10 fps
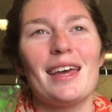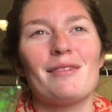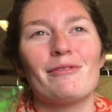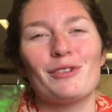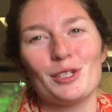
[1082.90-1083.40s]

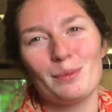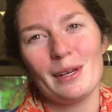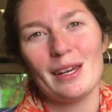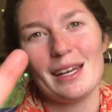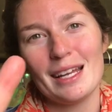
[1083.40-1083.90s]
and first
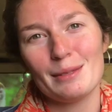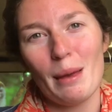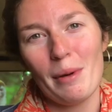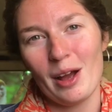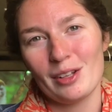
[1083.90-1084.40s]
period is
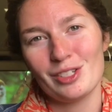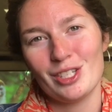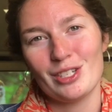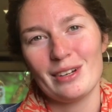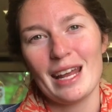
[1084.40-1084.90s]
my
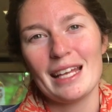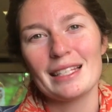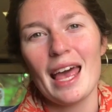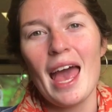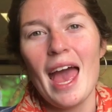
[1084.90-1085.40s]
biology students,